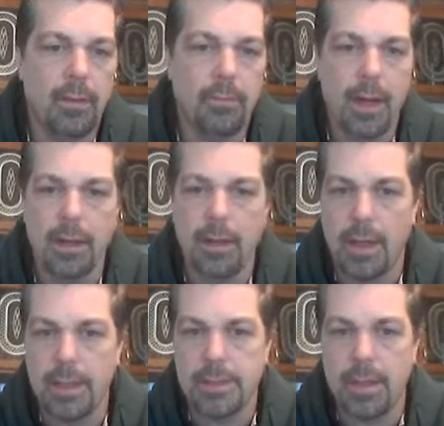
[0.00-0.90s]
great
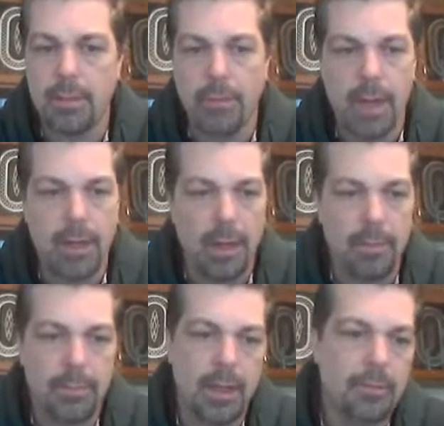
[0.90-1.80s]
concept, great
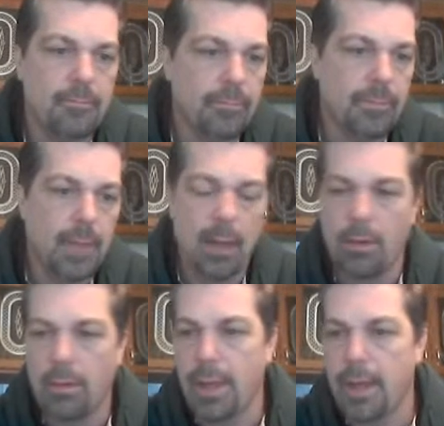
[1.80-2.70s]
company, and
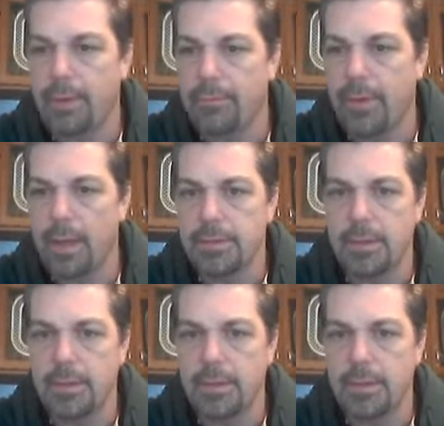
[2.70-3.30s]
a whole lot of fun.